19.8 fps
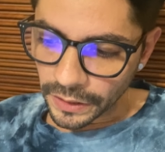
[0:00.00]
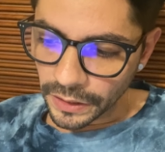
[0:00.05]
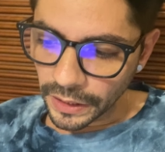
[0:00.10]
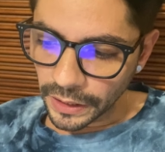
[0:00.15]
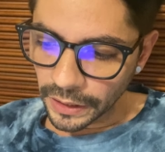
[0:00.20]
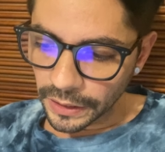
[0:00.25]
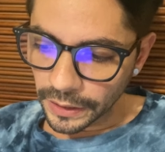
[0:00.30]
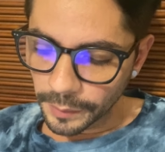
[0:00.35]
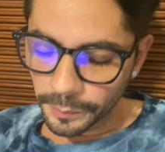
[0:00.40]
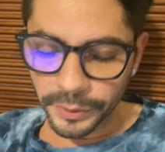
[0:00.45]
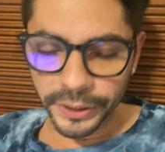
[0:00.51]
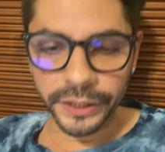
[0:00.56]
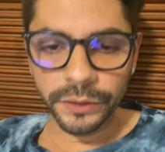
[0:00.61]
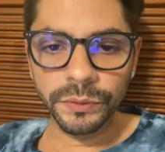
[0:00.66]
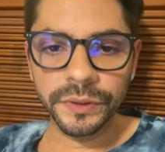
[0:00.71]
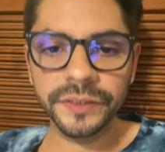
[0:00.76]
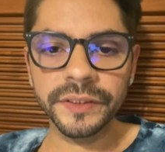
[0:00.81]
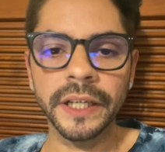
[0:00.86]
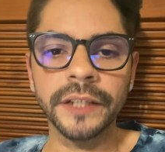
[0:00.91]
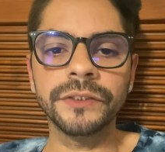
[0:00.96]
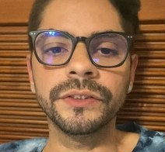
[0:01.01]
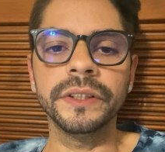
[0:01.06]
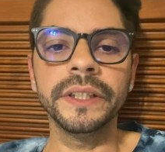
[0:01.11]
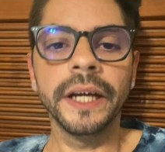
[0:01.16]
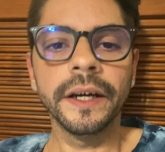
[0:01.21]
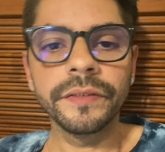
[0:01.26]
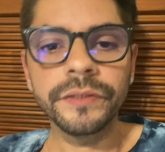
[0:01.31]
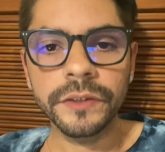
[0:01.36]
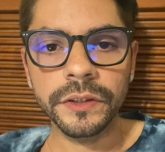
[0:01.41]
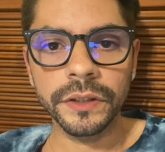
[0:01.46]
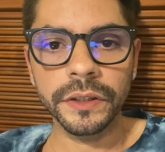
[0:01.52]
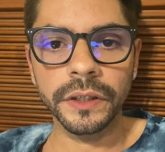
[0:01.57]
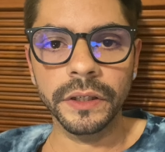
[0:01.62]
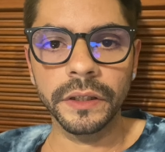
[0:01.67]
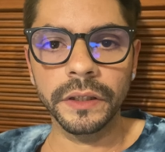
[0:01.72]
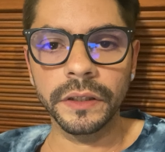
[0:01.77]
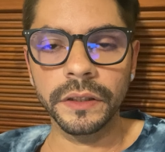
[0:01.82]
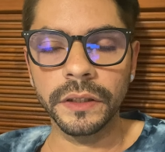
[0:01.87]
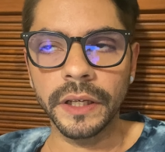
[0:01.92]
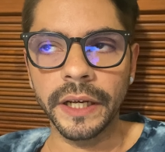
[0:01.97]
but it was actually
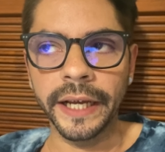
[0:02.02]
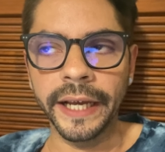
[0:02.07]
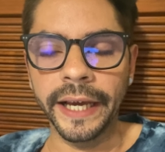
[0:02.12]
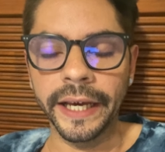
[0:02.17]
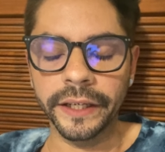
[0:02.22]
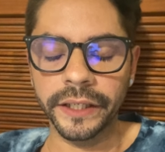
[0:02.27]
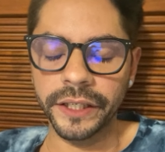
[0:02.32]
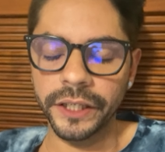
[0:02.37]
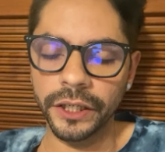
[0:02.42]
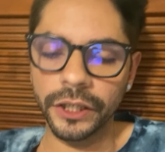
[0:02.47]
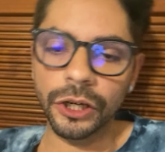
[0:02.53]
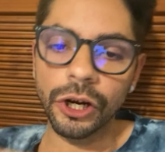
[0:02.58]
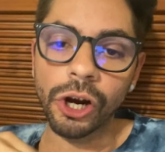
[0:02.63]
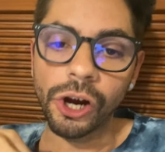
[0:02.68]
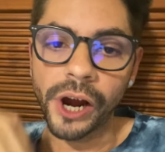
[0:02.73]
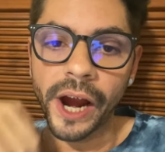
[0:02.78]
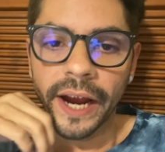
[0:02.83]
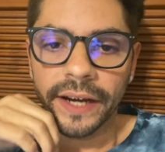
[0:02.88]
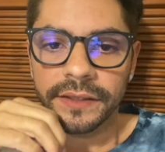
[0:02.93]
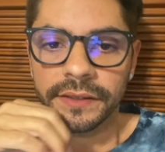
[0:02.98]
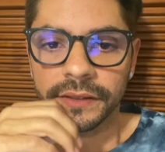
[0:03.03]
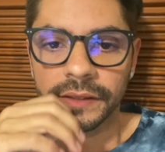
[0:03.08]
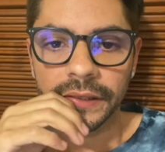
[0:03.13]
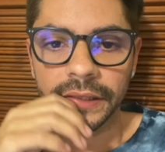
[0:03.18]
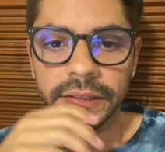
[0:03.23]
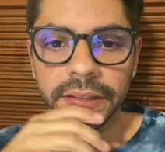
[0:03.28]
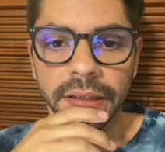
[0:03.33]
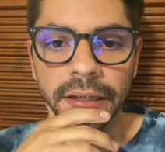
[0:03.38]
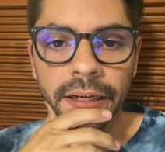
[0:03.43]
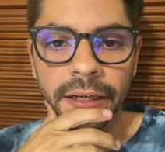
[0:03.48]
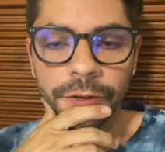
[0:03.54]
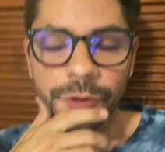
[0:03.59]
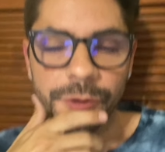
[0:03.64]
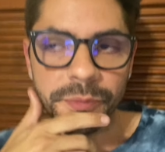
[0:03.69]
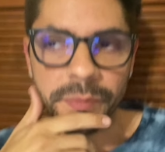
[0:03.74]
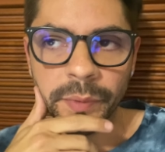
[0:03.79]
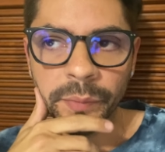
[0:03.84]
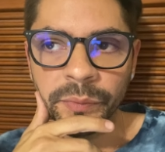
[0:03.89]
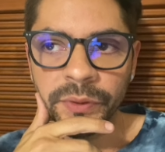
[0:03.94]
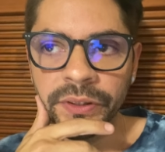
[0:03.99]
after I had a car accident. I
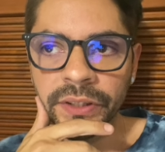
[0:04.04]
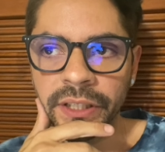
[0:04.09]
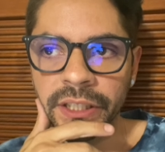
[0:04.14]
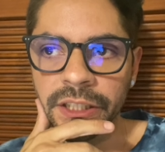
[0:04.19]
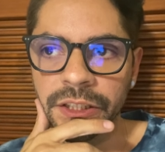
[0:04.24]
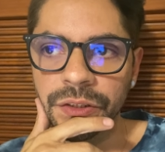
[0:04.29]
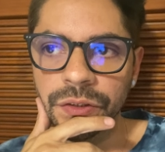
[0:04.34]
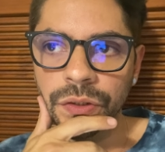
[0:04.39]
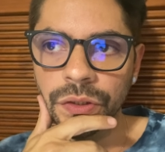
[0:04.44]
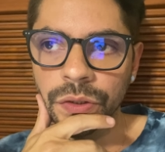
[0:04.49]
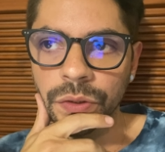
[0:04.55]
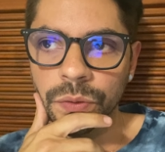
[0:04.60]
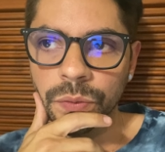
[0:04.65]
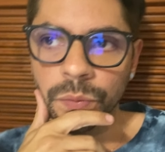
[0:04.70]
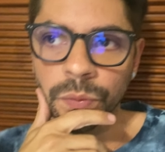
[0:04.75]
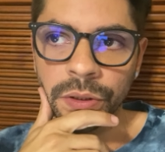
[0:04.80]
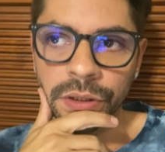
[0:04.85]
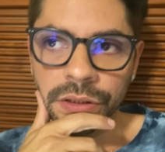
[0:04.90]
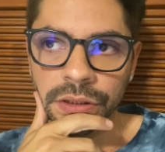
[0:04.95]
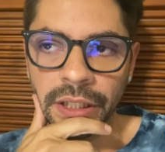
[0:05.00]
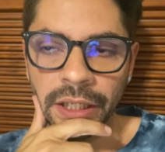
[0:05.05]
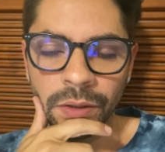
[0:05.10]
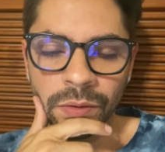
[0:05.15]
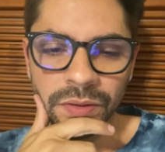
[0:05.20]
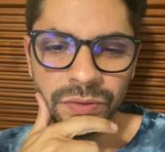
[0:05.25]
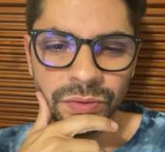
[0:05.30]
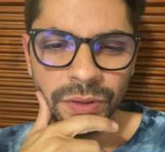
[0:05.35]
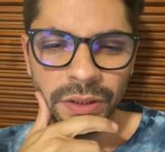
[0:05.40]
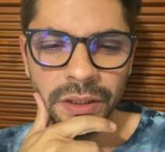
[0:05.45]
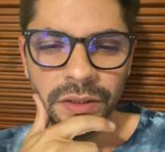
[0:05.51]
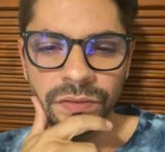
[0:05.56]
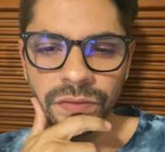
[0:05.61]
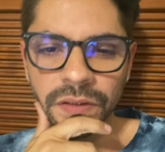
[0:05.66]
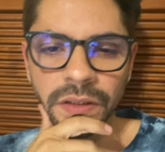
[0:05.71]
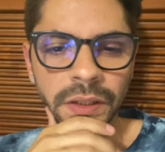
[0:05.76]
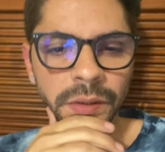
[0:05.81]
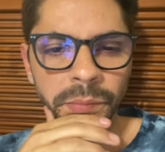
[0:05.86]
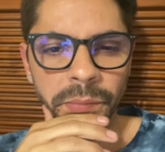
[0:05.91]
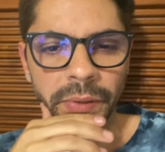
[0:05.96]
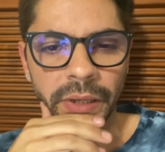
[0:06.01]
remember that I took one. I was really
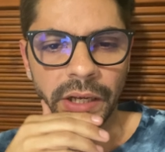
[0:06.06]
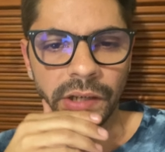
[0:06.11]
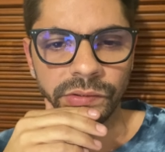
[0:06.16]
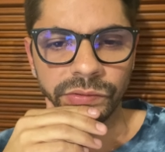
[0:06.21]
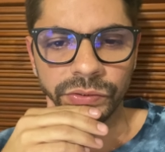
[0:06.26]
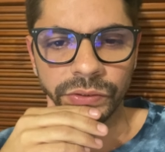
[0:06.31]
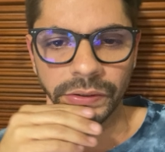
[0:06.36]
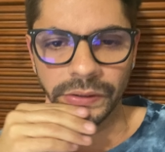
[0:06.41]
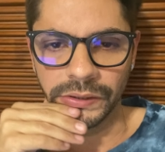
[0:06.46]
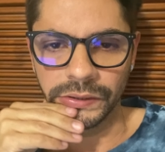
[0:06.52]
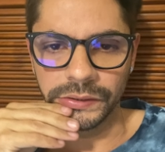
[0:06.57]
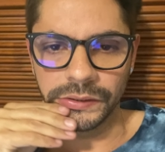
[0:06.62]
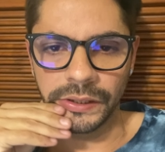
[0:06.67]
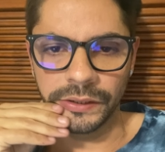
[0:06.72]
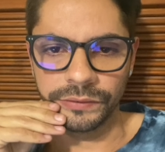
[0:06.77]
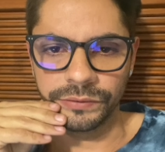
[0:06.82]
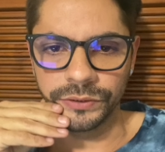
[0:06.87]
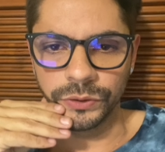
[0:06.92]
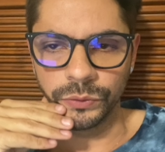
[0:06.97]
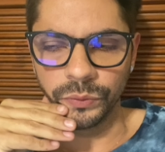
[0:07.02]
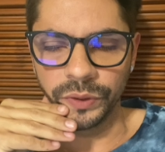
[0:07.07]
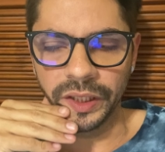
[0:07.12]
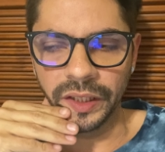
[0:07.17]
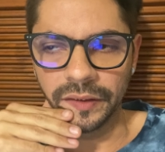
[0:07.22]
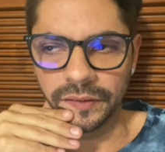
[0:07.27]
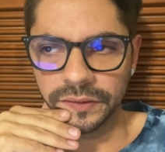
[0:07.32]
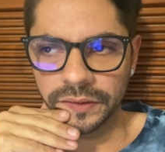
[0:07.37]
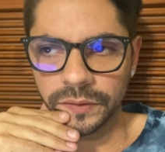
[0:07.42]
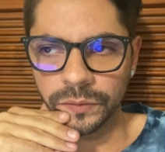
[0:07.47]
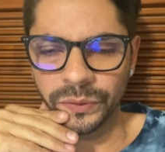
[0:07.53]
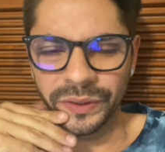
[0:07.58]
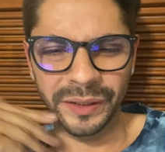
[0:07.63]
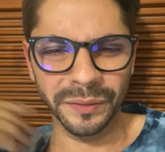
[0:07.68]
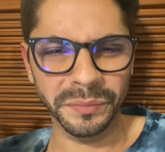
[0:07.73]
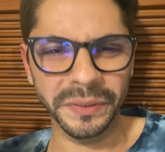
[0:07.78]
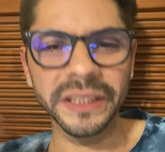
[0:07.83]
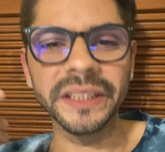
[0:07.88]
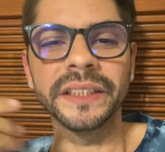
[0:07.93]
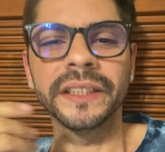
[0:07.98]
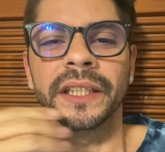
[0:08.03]
feeling bad for a few weeks with the
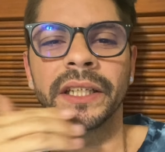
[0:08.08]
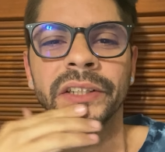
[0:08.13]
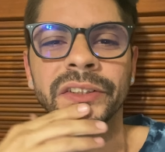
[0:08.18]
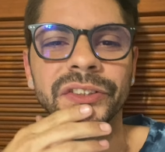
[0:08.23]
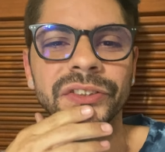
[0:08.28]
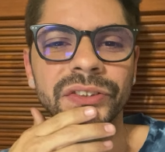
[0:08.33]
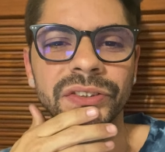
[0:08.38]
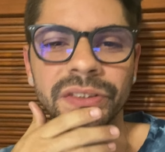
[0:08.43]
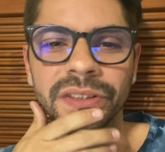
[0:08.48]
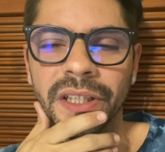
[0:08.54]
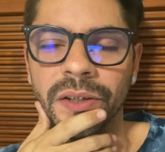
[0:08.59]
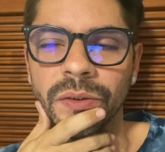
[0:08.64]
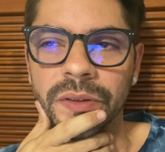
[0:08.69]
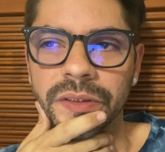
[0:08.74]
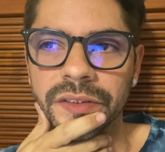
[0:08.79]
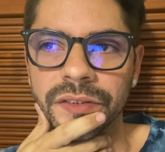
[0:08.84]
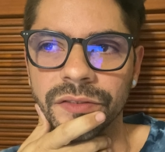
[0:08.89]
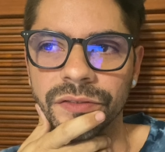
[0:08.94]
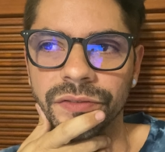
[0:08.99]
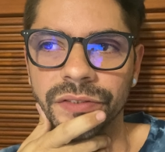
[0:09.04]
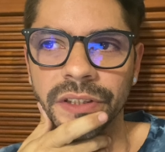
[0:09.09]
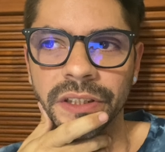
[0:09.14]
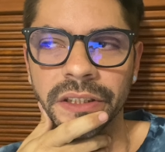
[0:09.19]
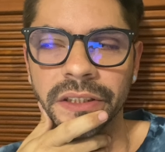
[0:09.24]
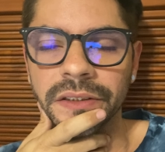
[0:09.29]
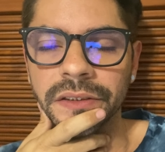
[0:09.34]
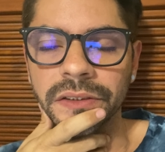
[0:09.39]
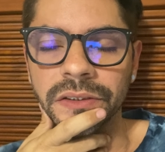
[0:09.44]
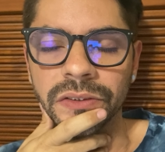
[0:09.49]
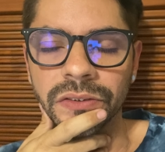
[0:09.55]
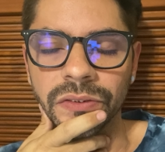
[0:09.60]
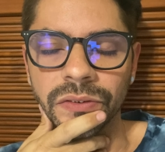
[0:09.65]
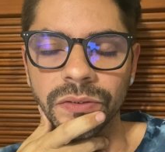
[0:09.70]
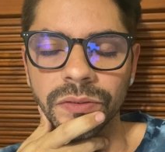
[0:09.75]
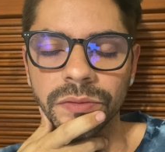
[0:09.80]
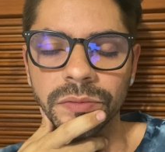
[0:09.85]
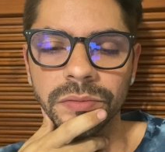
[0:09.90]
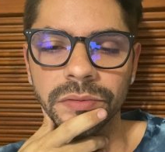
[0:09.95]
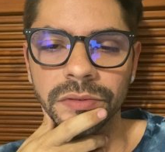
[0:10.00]
medication. I wasn't feeling,